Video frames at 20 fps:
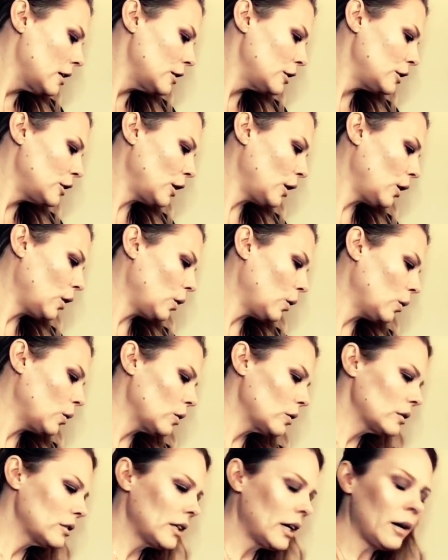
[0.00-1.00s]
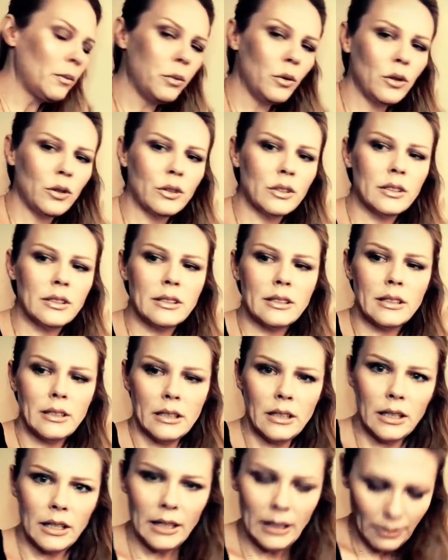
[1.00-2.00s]
So couples,
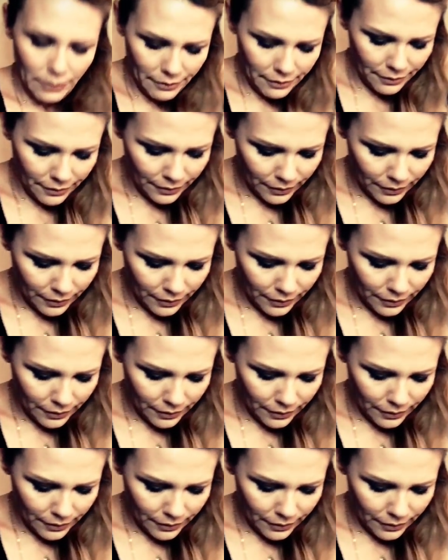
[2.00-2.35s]
if